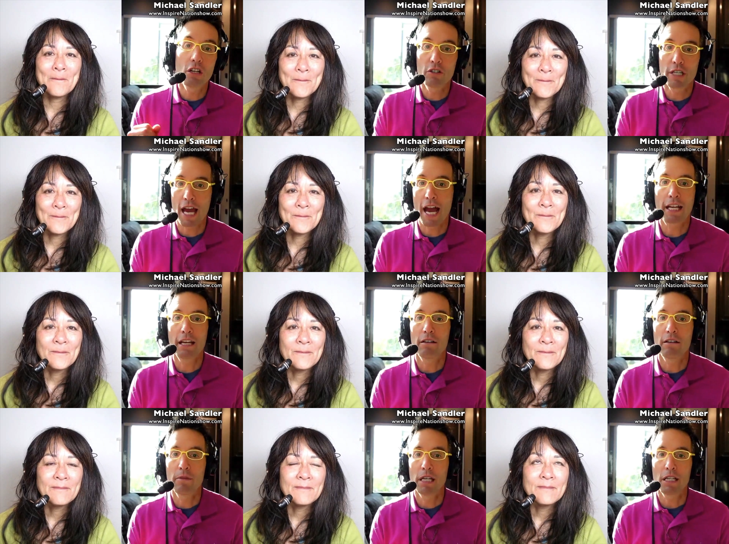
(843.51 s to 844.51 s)
Speaker 1: geotag it
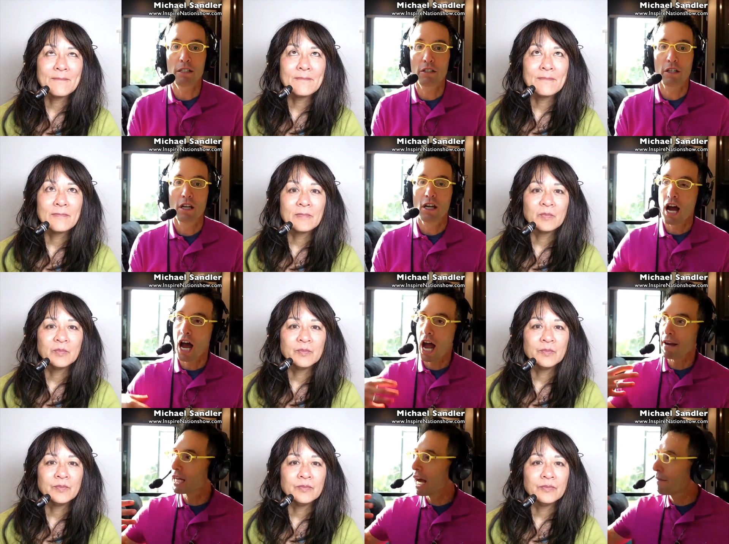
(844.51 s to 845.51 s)
means
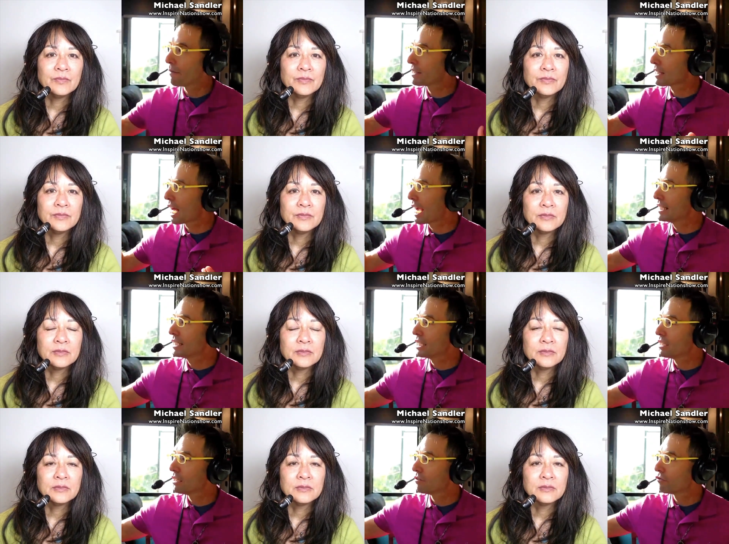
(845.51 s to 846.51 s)
I've got this
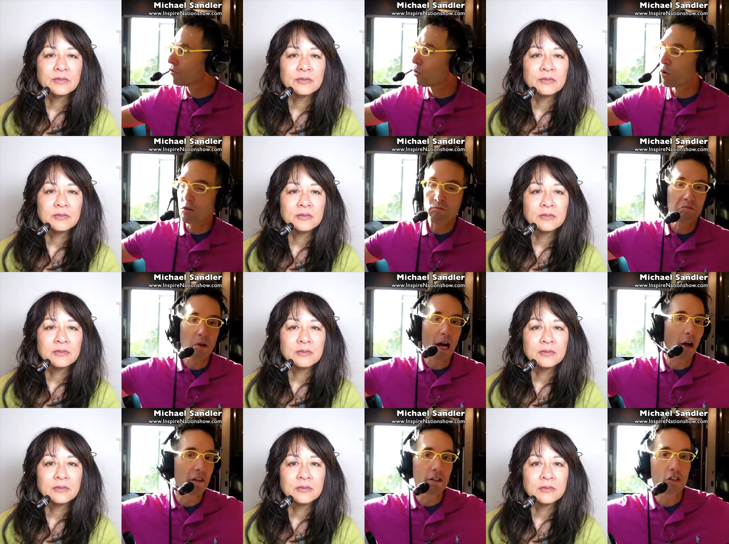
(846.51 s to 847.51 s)
idea for
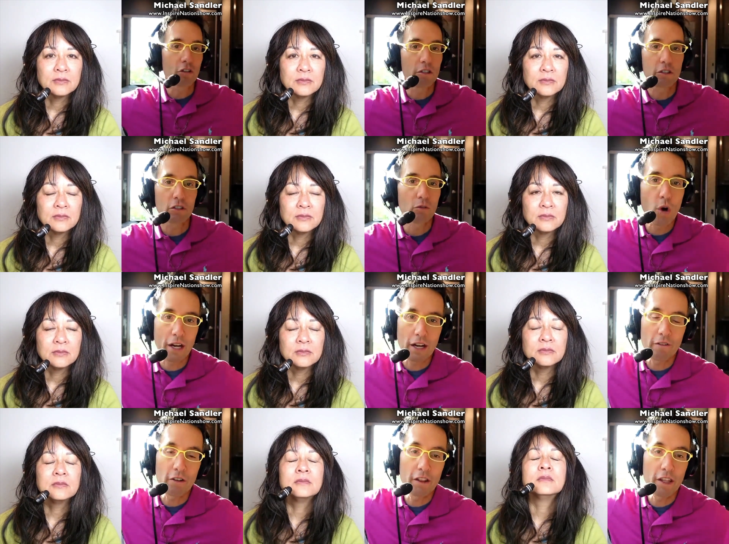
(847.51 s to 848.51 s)
health insurance or
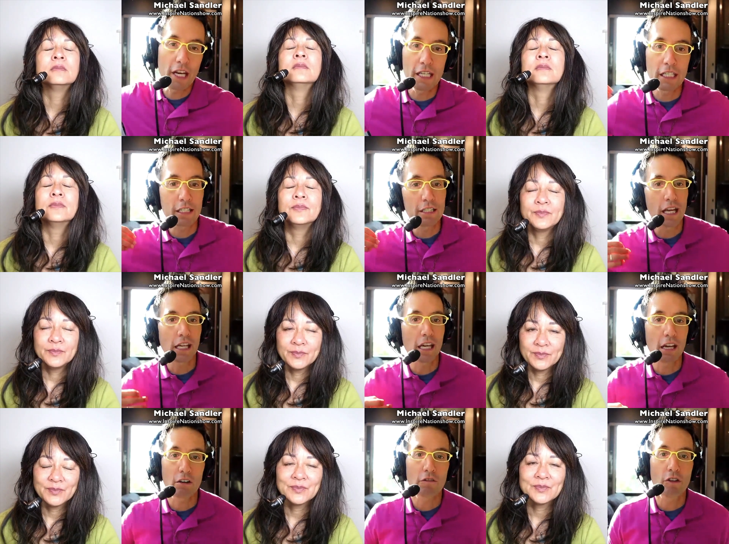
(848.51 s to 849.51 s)
whatever that I need to take
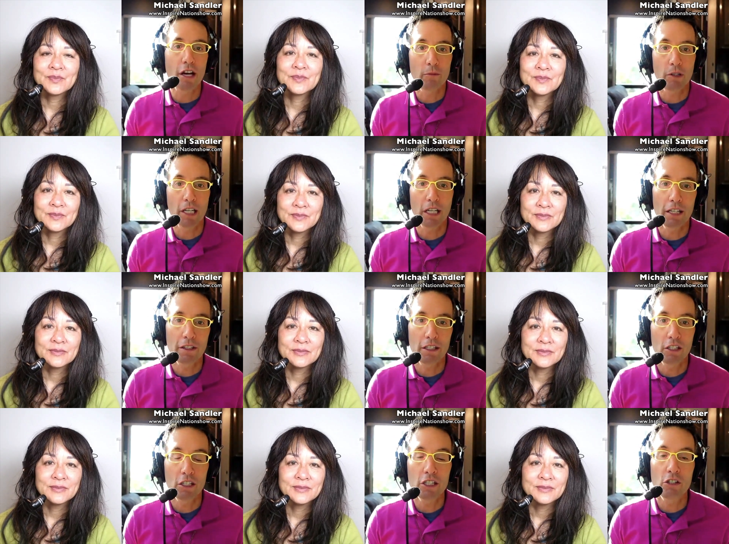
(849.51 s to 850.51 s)
care of right when I get
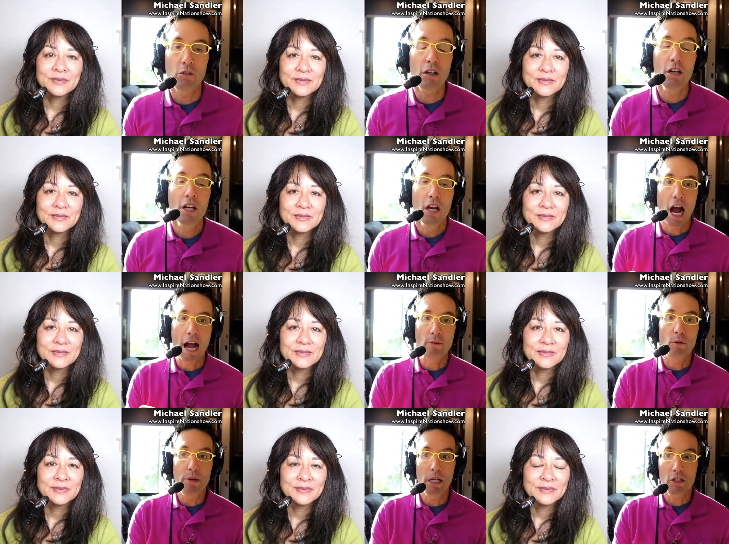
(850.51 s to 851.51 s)
in the door. I
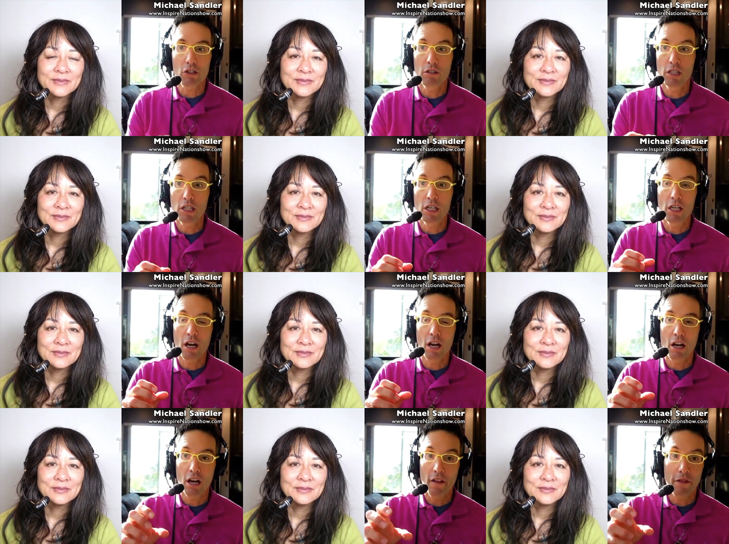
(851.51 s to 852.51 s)
will picture the
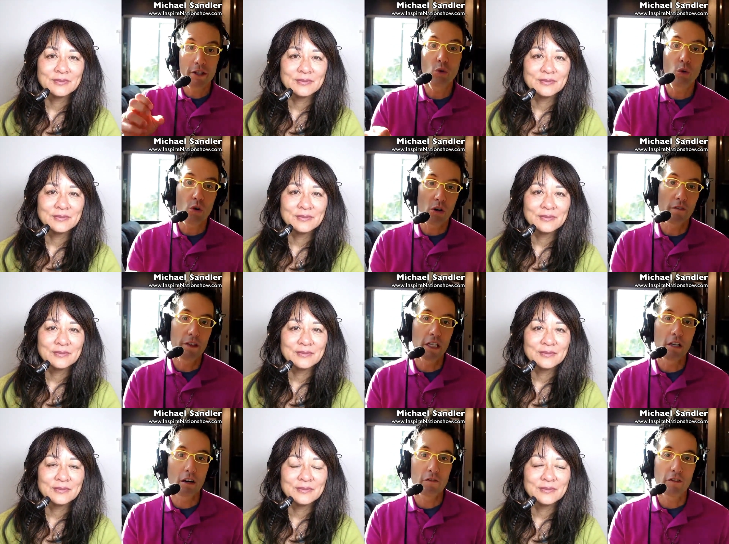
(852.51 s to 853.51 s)
uh, the door of the
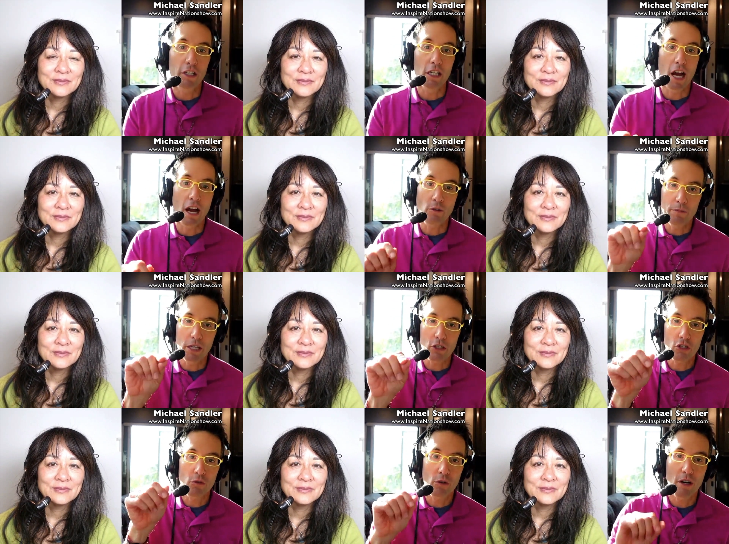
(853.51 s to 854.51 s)
RV. I will
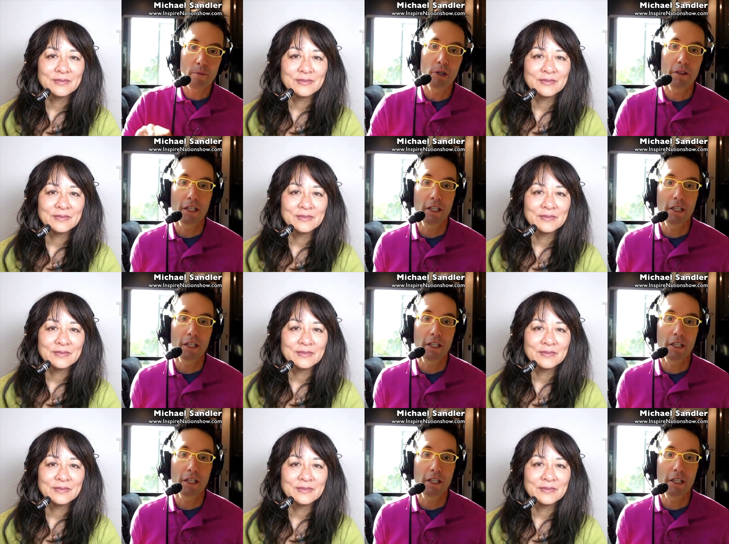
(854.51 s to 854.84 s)
picture where I put the